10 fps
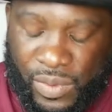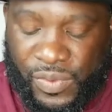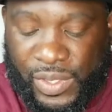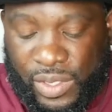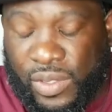we're
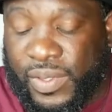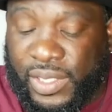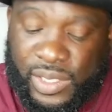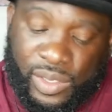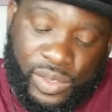finna go over here
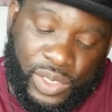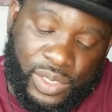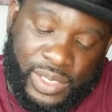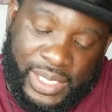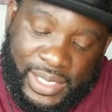to
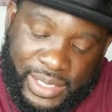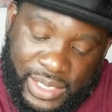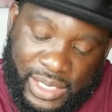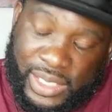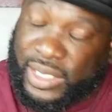your
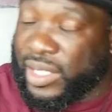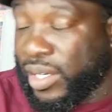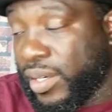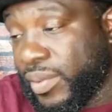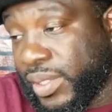destiny. This
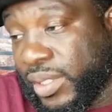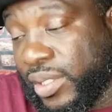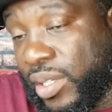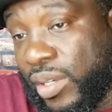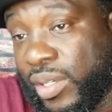card was a
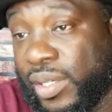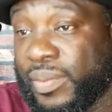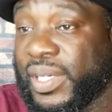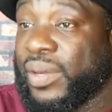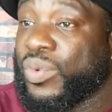little hard,
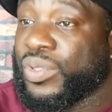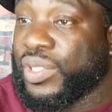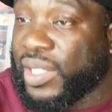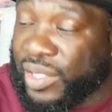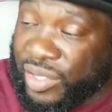but I want you
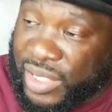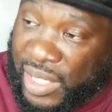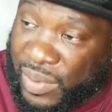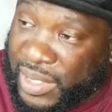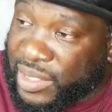to
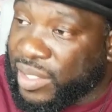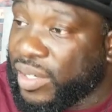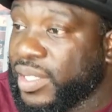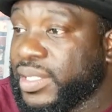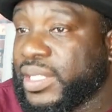understand what this
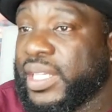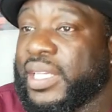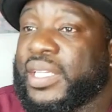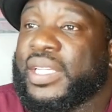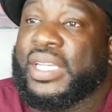card is
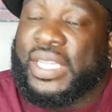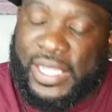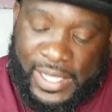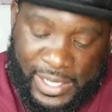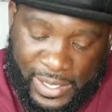saying.
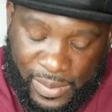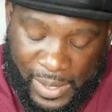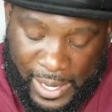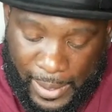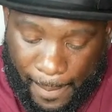
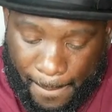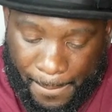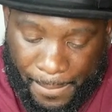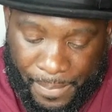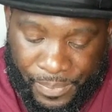Alright.
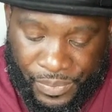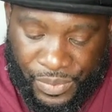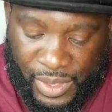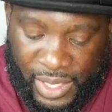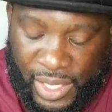
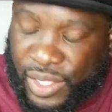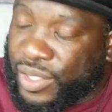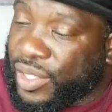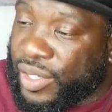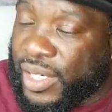In your
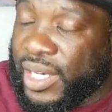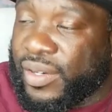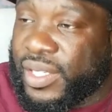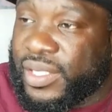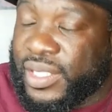third
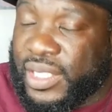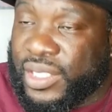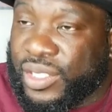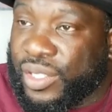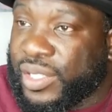area, this
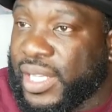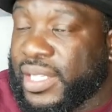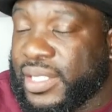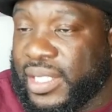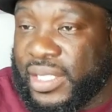is your
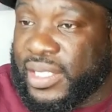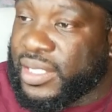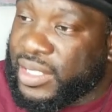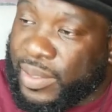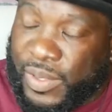destiny. This
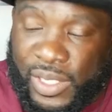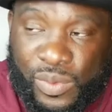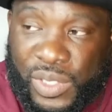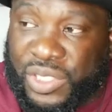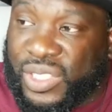is typically
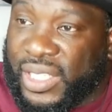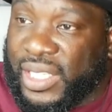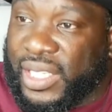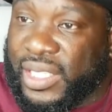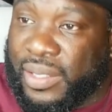what you're going
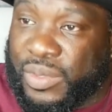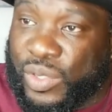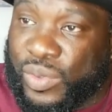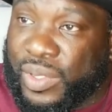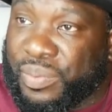to end up
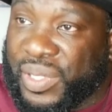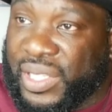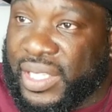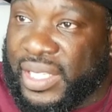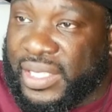doing,
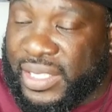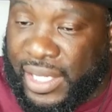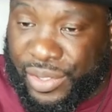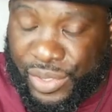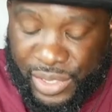being,
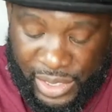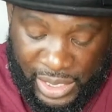etc.